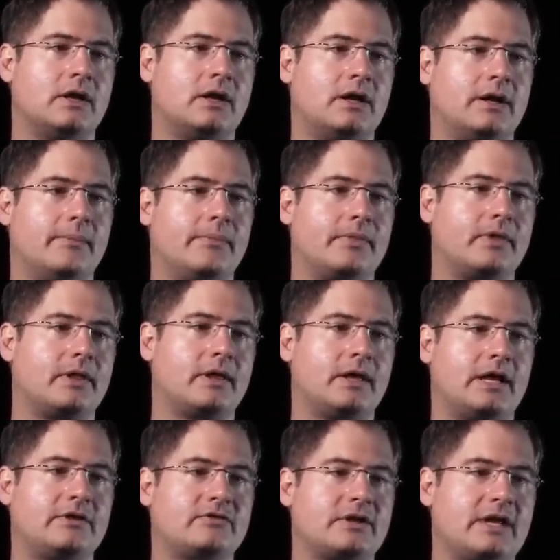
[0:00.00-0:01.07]
Um,
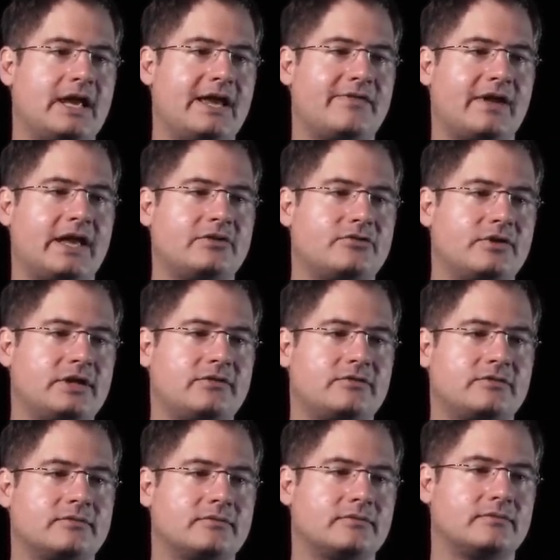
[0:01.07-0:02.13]
it's going to have
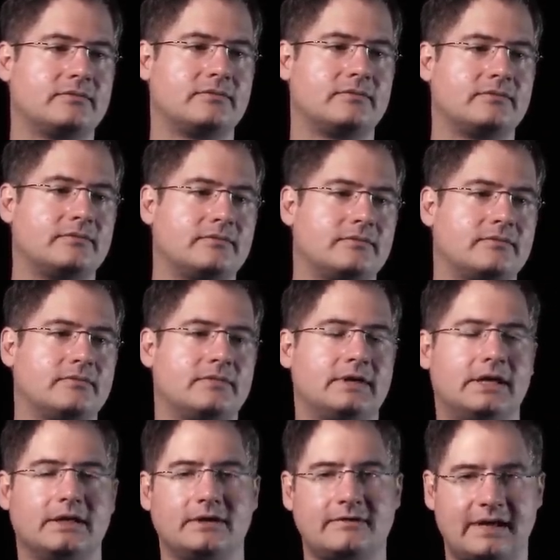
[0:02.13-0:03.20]
entries
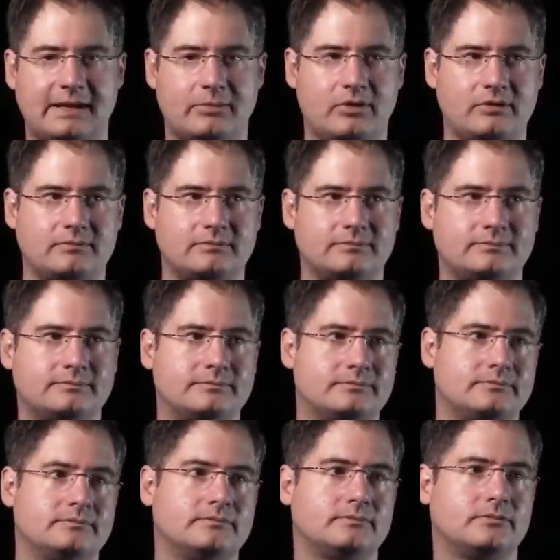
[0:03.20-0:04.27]
in a table.
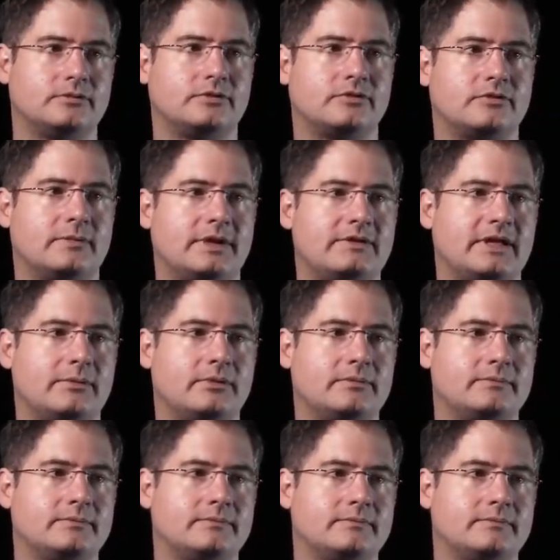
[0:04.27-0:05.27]
So this is my table.